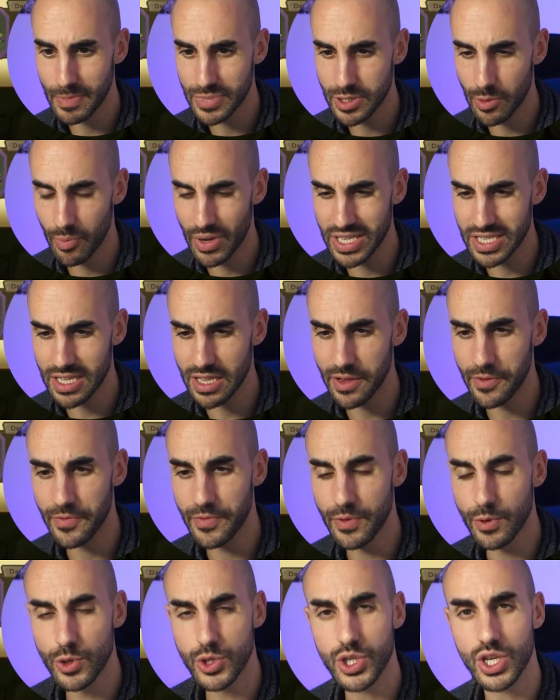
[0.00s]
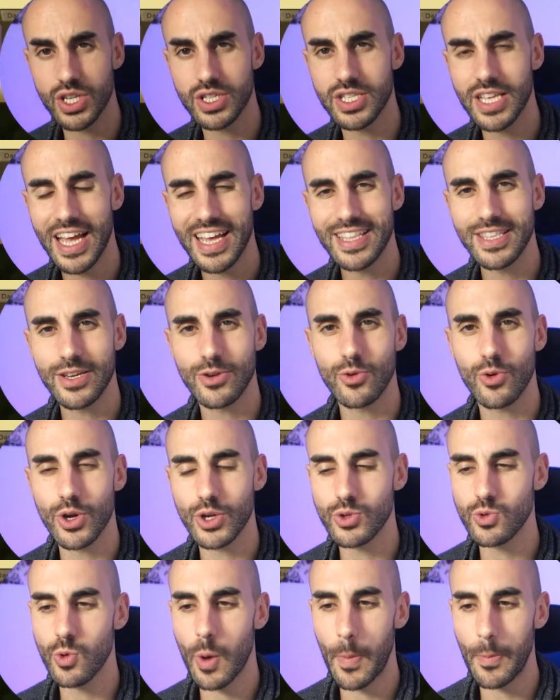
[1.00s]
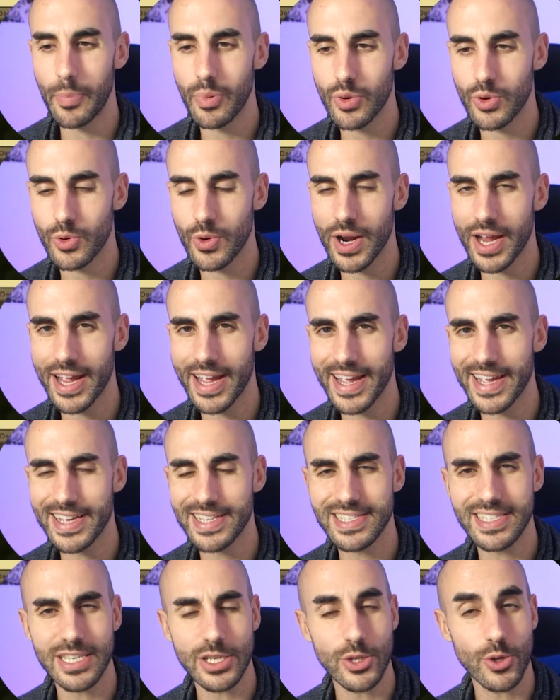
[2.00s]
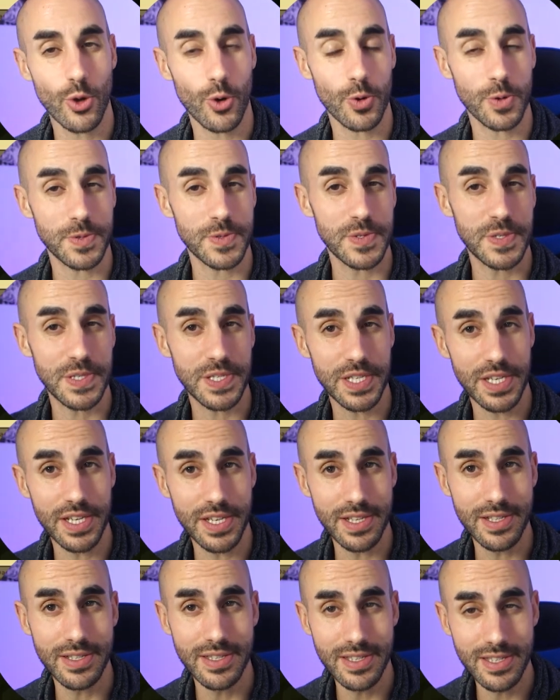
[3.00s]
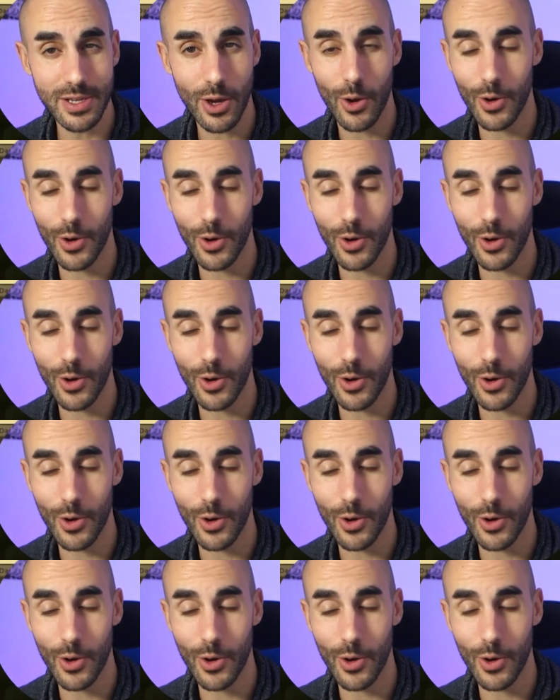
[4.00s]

So basically infusions, they're going to upgrade your seeds.